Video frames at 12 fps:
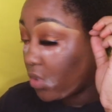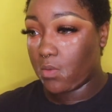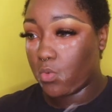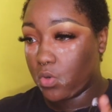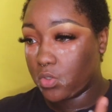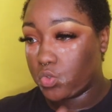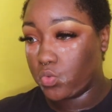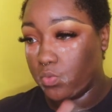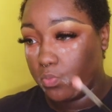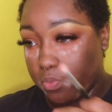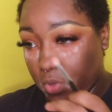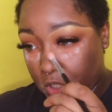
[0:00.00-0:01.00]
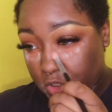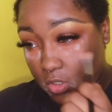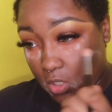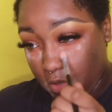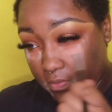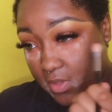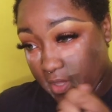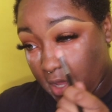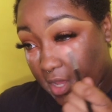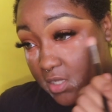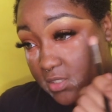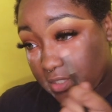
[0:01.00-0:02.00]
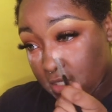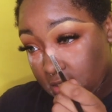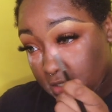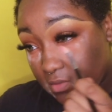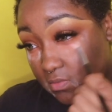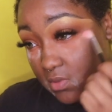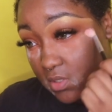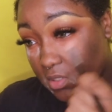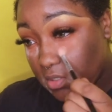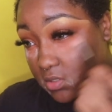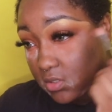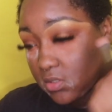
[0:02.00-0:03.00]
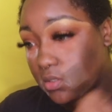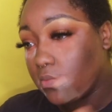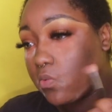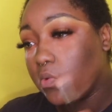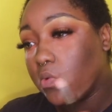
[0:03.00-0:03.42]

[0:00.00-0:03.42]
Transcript: I'm going to brush off the excess of this.